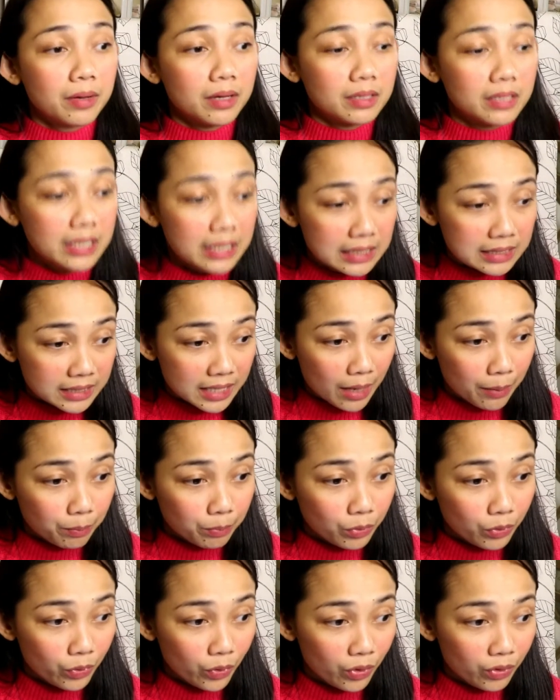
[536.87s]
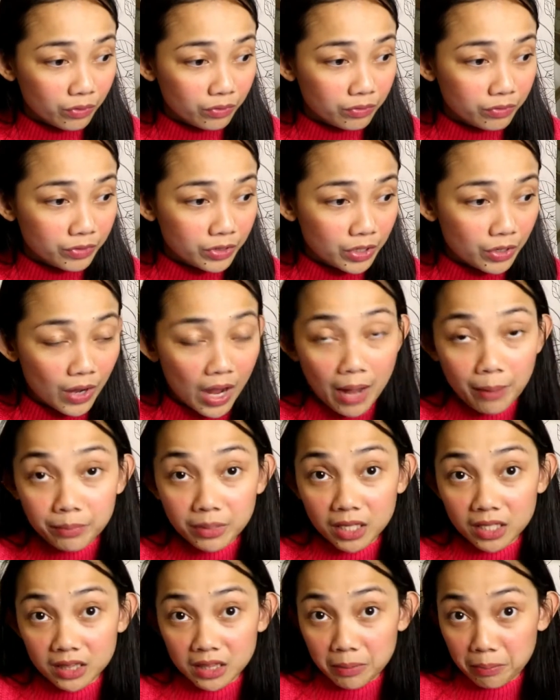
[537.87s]
an example of, I'm
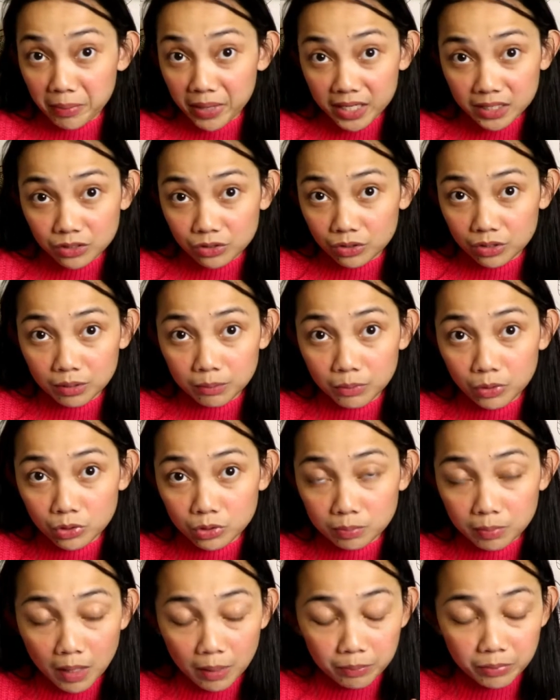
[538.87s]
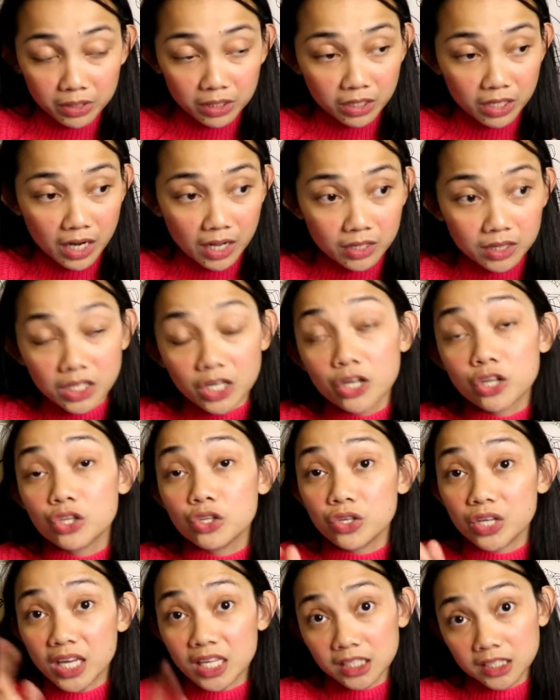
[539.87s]
not the best or the most popular out there. You
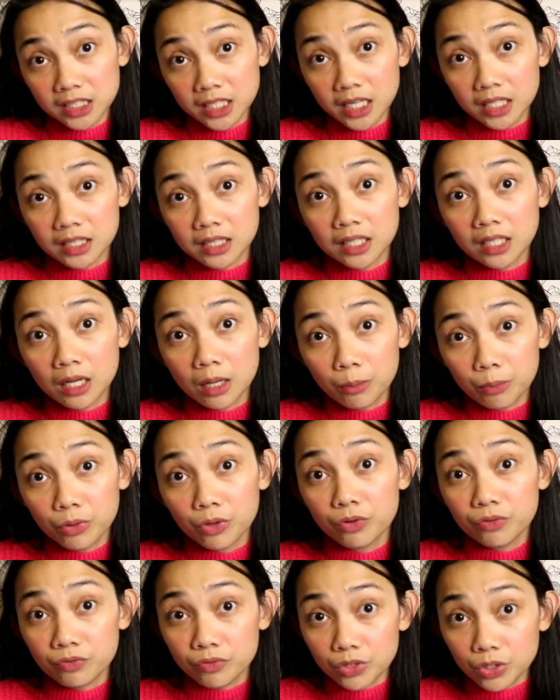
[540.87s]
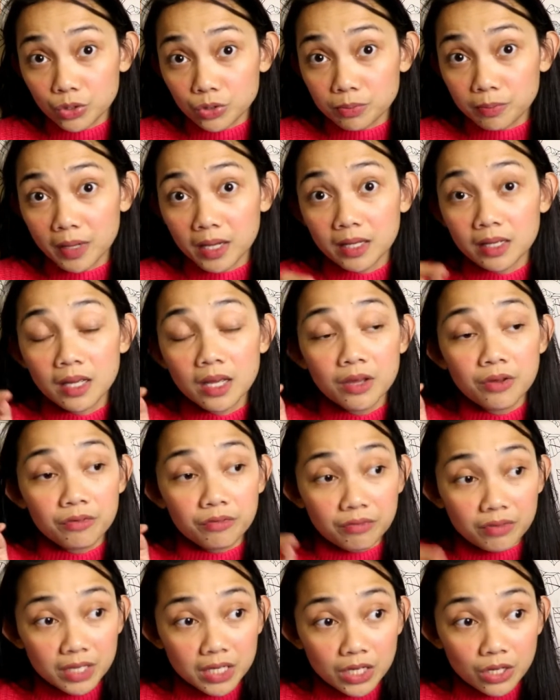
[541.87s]
can check the number of views my
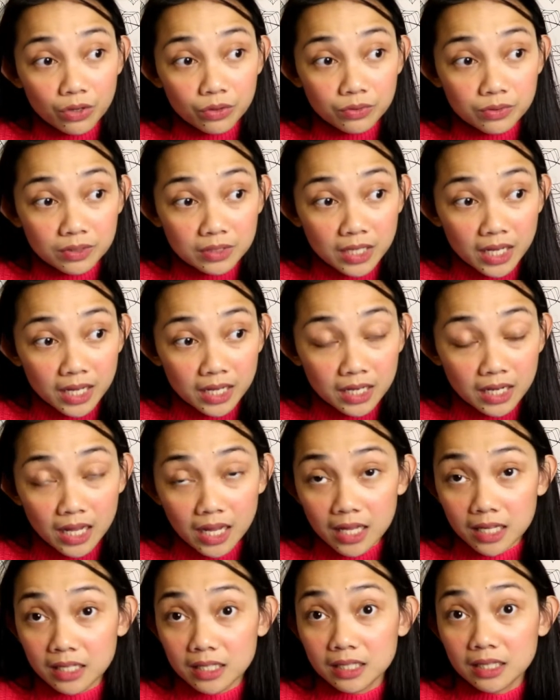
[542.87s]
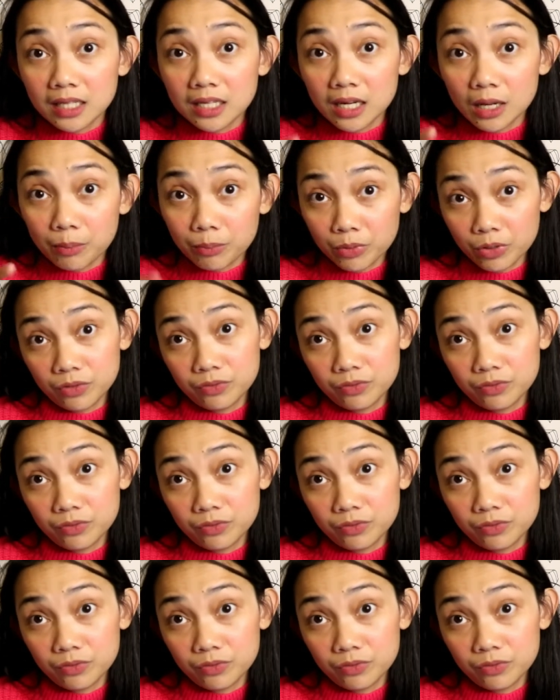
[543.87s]
videos get and the number of